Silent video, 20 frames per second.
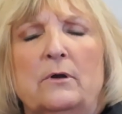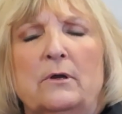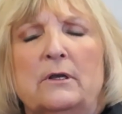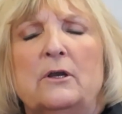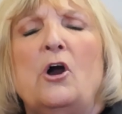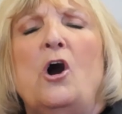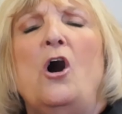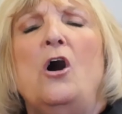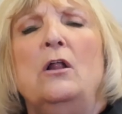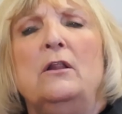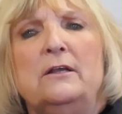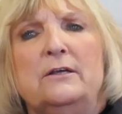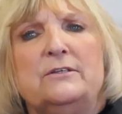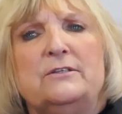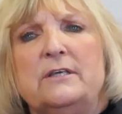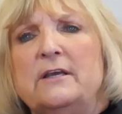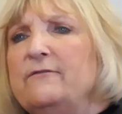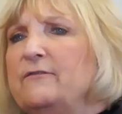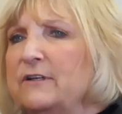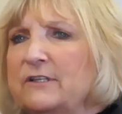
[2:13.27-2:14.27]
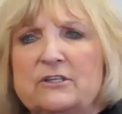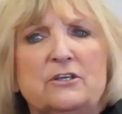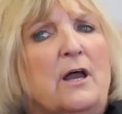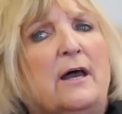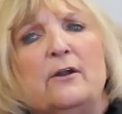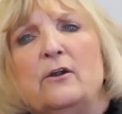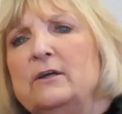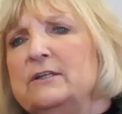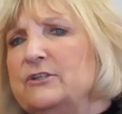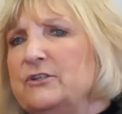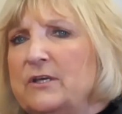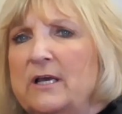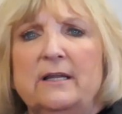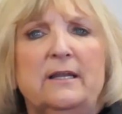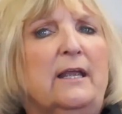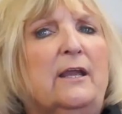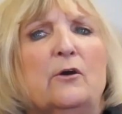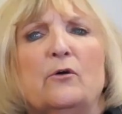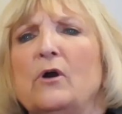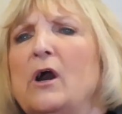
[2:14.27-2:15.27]
call us if it's not on
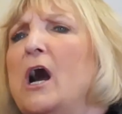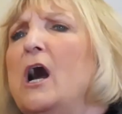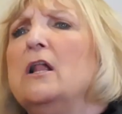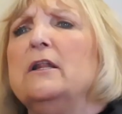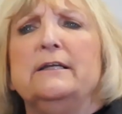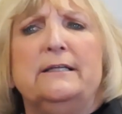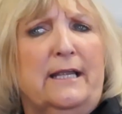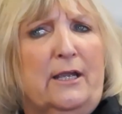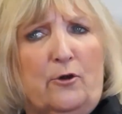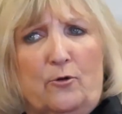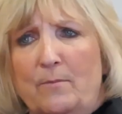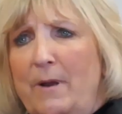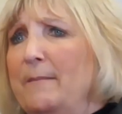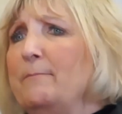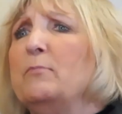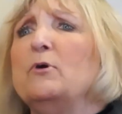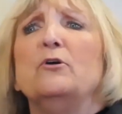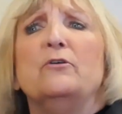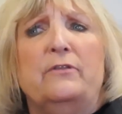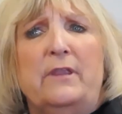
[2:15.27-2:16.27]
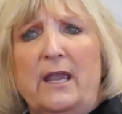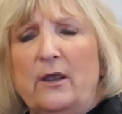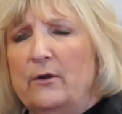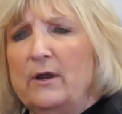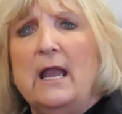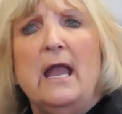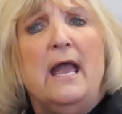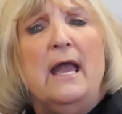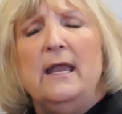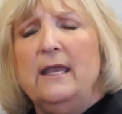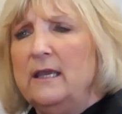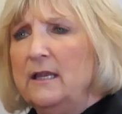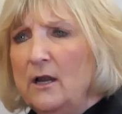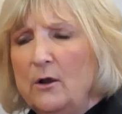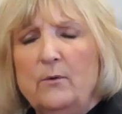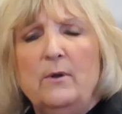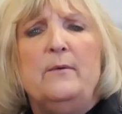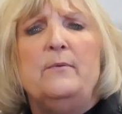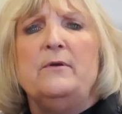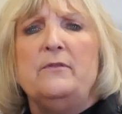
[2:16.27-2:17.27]
Sunday or a holiday or my birthday. Or
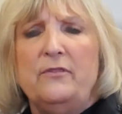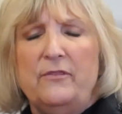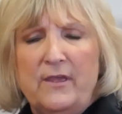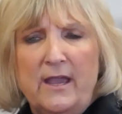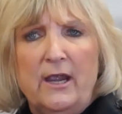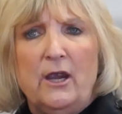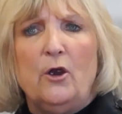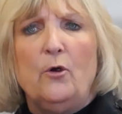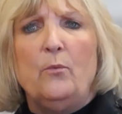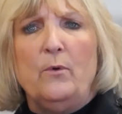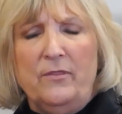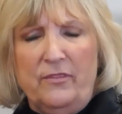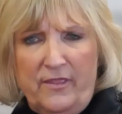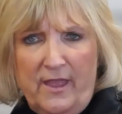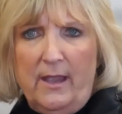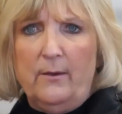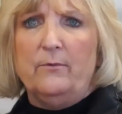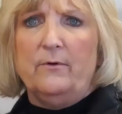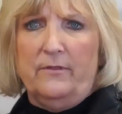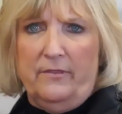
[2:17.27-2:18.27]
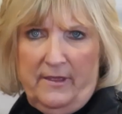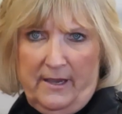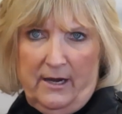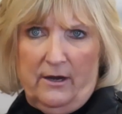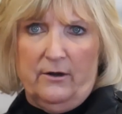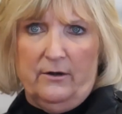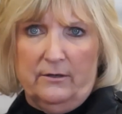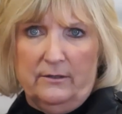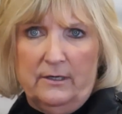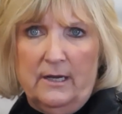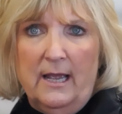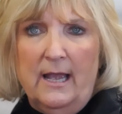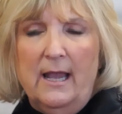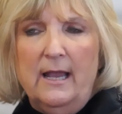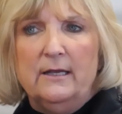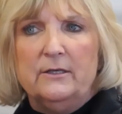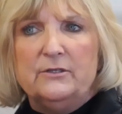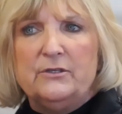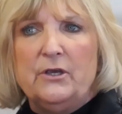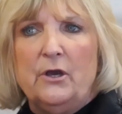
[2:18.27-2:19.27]
we were there when they were there.
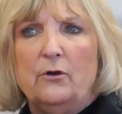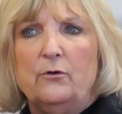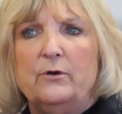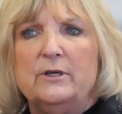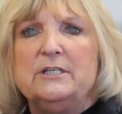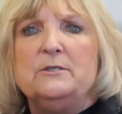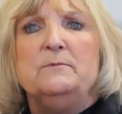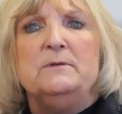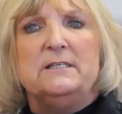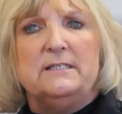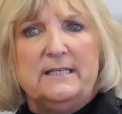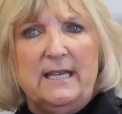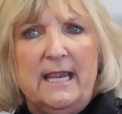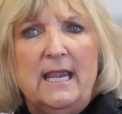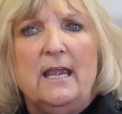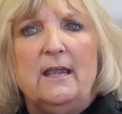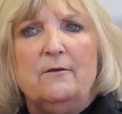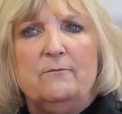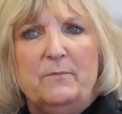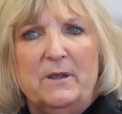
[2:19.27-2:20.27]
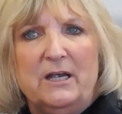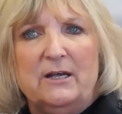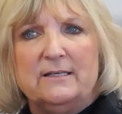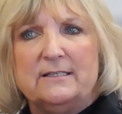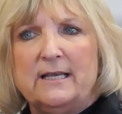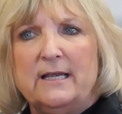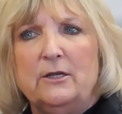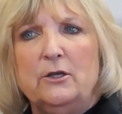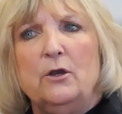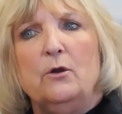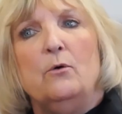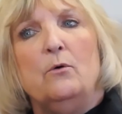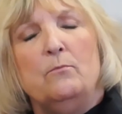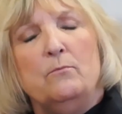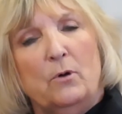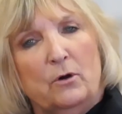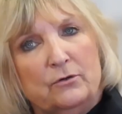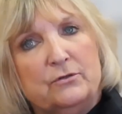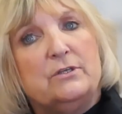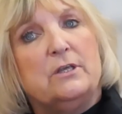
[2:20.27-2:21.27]
So Christmas Eve, because I knew
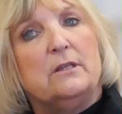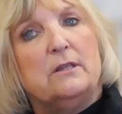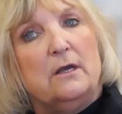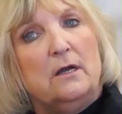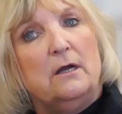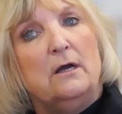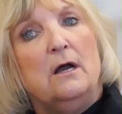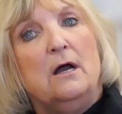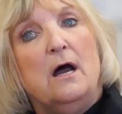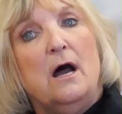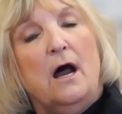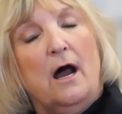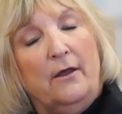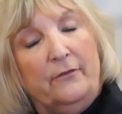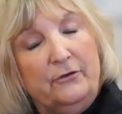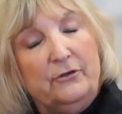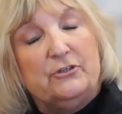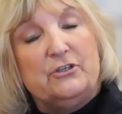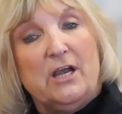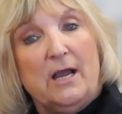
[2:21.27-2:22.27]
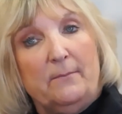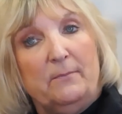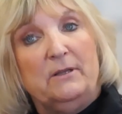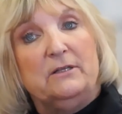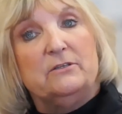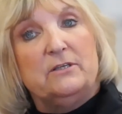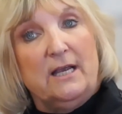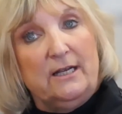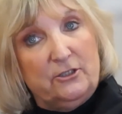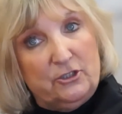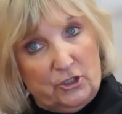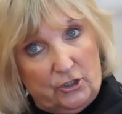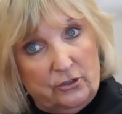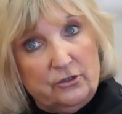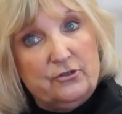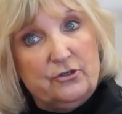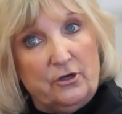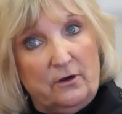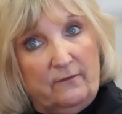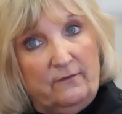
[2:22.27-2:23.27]
most of the other chaplains had
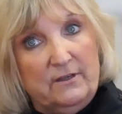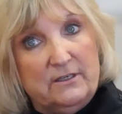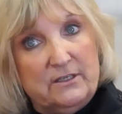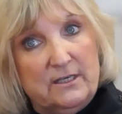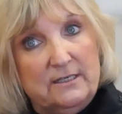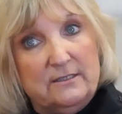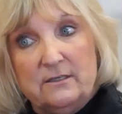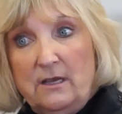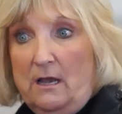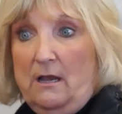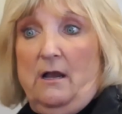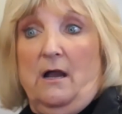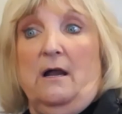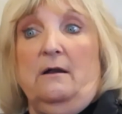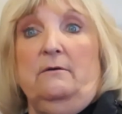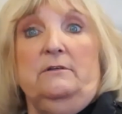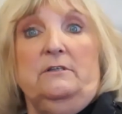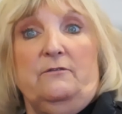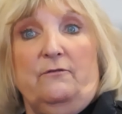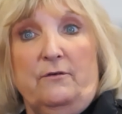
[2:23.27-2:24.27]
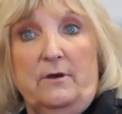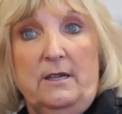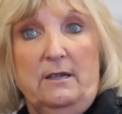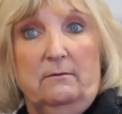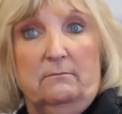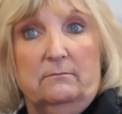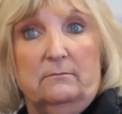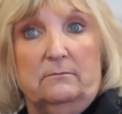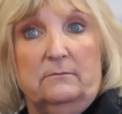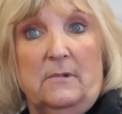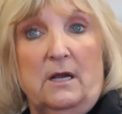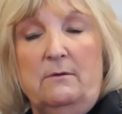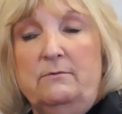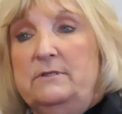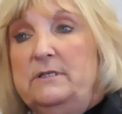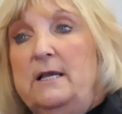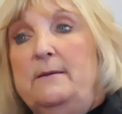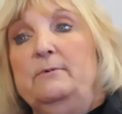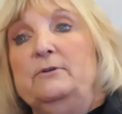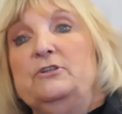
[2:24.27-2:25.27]
church services, I was free. I
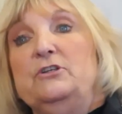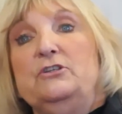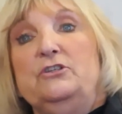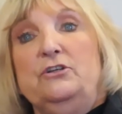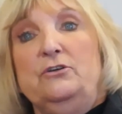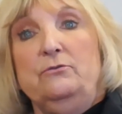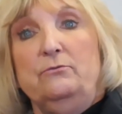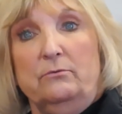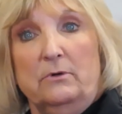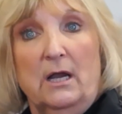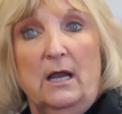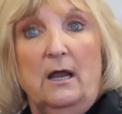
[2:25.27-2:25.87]
was able to do